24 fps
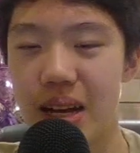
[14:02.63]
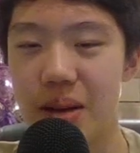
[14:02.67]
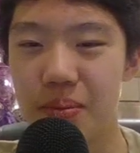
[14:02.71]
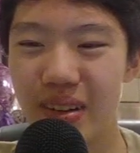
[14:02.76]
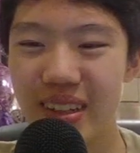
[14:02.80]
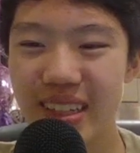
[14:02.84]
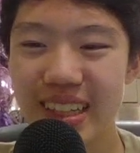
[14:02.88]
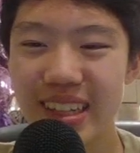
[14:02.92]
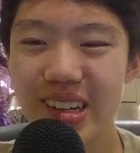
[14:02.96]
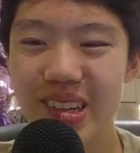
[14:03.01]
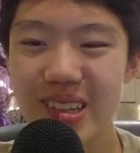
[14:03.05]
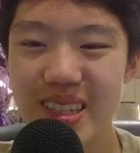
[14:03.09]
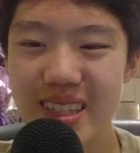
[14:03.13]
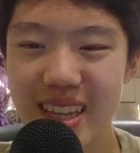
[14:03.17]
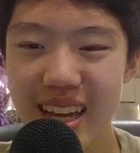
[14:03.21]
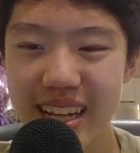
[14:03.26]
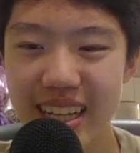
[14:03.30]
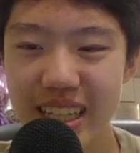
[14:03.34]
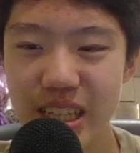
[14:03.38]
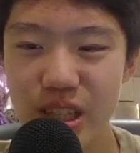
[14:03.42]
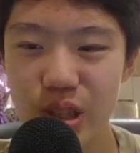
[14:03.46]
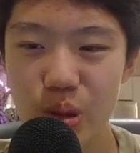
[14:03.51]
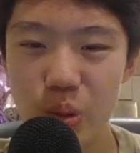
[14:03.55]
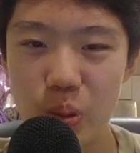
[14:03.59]
but he goes knight
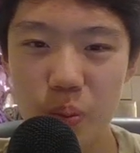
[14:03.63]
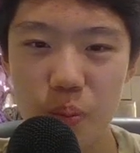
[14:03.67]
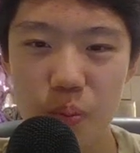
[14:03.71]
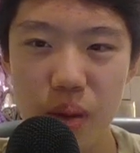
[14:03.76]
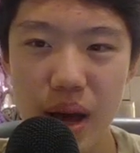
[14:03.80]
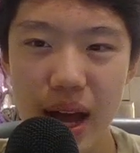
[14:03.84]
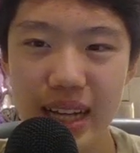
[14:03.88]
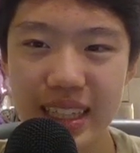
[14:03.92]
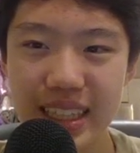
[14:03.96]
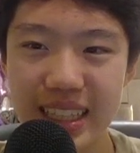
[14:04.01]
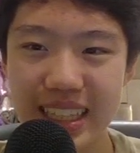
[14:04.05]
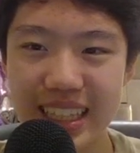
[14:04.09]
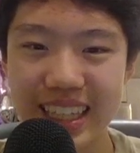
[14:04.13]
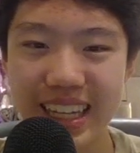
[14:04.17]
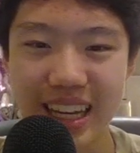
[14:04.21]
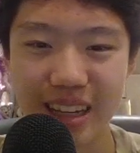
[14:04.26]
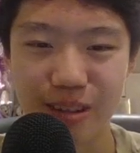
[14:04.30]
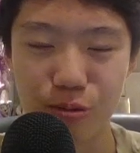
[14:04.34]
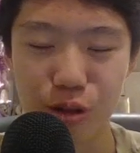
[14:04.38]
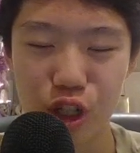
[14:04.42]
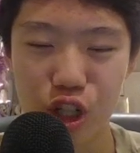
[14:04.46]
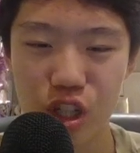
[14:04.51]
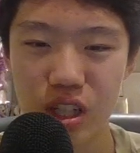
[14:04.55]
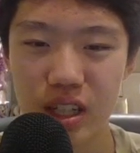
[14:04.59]
e2 back
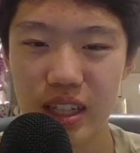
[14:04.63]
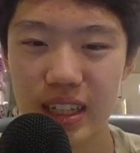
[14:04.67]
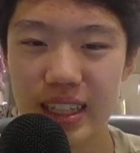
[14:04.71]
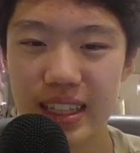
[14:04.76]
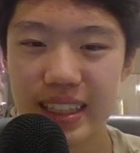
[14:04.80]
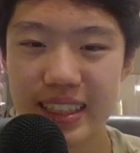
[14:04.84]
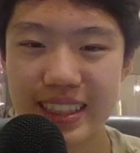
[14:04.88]
again, which,